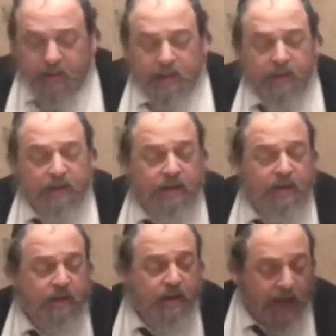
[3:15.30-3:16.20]
in
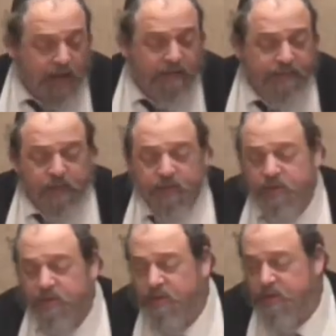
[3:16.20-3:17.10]
the
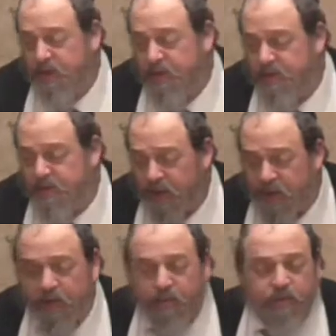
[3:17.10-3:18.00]
nakvus and the
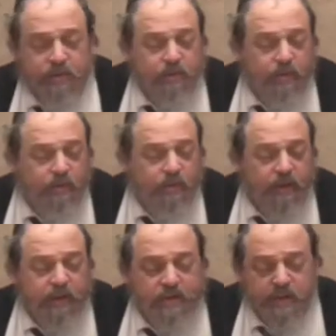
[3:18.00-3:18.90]
zachrus. What are
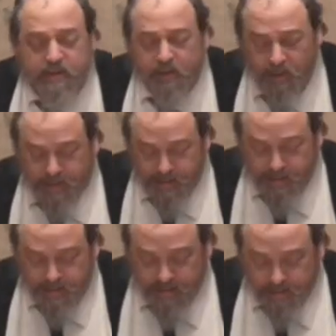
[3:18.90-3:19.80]
these things talking
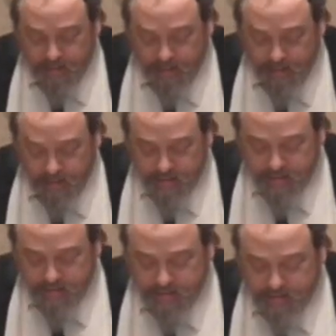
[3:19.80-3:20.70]
about? Let's see
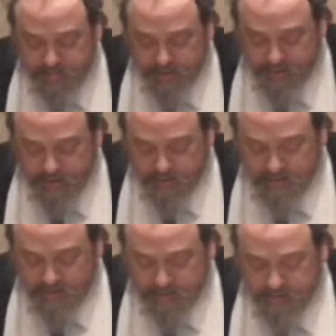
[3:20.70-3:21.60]
Rashi's
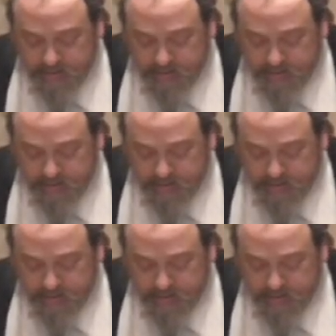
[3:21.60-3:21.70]
pshat.